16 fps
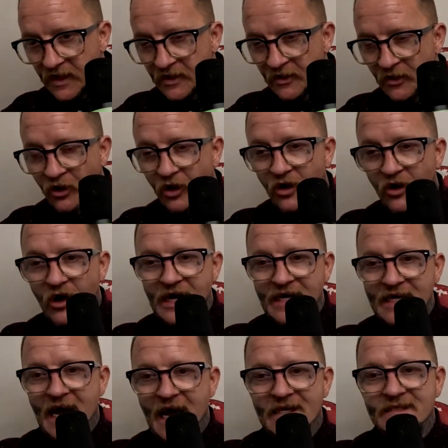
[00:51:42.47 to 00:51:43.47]
All right,
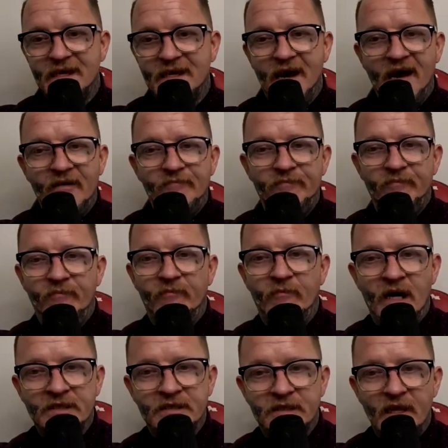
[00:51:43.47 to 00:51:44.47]
Yaska,
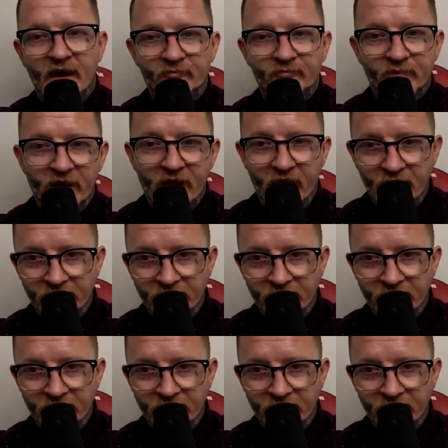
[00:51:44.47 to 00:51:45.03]
much love, brother.